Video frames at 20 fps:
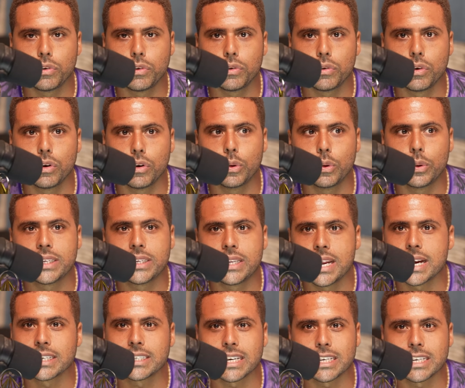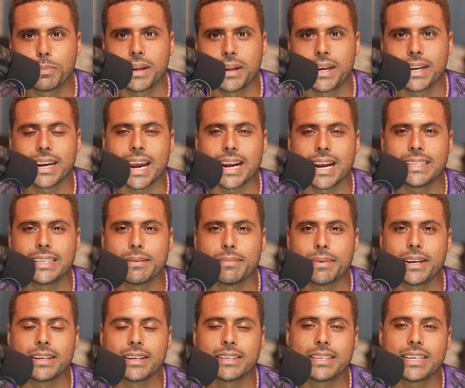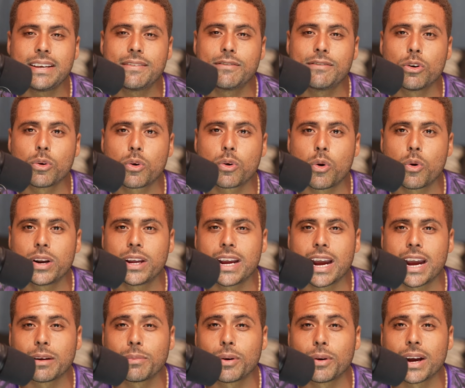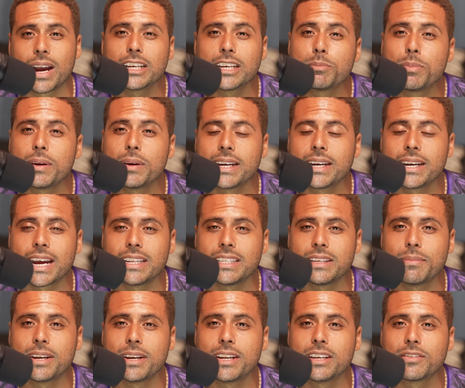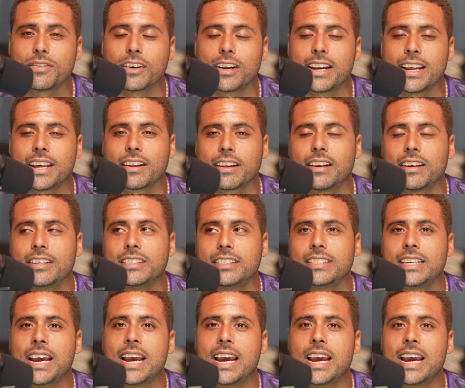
Luis Diaz has played 90 minutes, even though Cody Gakpo has played 90 minutes for Netherlands.